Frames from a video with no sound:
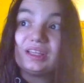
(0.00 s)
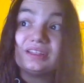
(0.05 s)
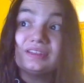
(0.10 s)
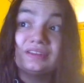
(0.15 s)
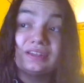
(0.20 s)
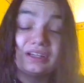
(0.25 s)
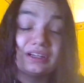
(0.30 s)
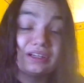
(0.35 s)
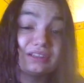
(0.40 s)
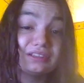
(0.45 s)

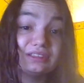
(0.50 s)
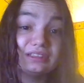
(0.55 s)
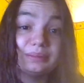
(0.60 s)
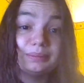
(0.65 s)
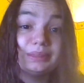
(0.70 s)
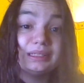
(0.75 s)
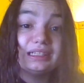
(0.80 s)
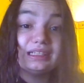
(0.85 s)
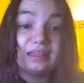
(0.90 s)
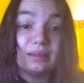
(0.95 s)
There are a
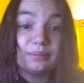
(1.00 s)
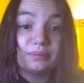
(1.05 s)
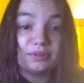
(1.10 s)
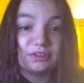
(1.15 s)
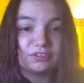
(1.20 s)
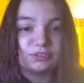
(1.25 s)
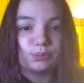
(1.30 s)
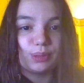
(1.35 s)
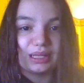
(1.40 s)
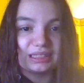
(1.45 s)
limited number
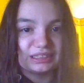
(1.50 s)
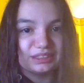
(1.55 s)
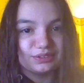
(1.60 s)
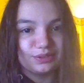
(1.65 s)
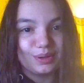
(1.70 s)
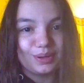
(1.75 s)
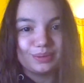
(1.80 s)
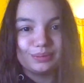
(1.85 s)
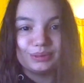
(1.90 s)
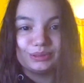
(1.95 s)
of spots
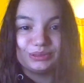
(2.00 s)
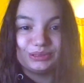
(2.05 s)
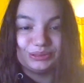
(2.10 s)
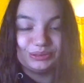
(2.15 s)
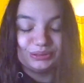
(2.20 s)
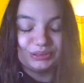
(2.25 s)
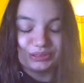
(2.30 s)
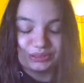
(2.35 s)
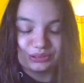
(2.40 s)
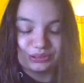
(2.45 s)
available
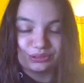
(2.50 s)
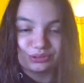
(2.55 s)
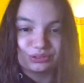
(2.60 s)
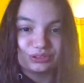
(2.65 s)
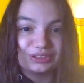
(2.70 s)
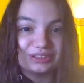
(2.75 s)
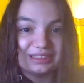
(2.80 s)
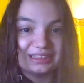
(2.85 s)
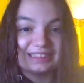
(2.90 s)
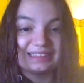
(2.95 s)
due to
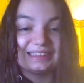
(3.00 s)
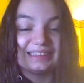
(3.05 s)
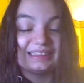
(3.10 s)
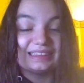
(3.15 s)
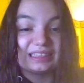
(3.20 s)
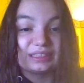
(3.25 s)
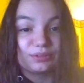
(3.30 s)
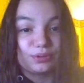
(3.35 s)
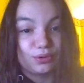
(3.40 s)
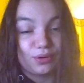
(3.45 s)
social
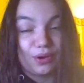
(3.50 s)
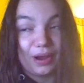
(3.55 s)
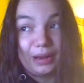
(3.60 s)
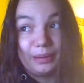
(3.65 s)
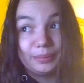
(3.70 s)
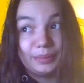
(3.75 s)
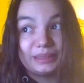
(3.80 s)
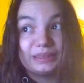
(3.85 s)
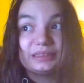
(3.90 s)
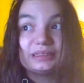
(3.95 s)
distancing
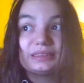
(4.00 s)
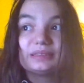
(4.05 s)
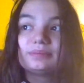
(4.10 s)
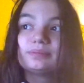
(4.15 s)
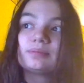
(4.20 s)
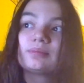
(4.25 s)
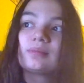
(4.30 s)
requirements.